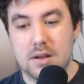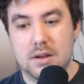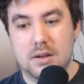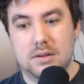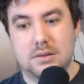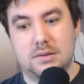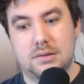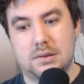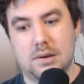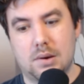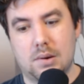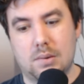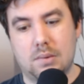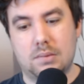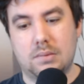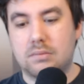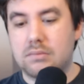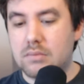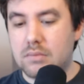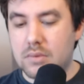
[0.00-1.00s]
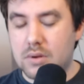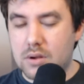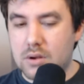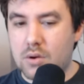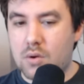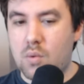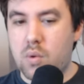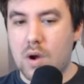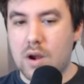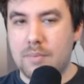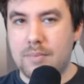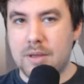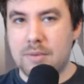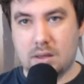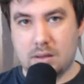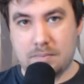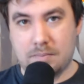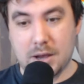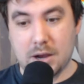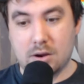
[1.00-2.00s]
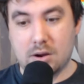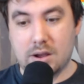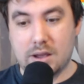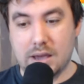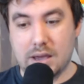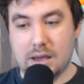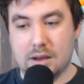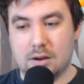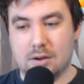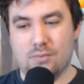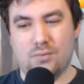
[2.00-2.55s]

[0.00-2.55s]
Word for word: So, quite a bit bigger gainer,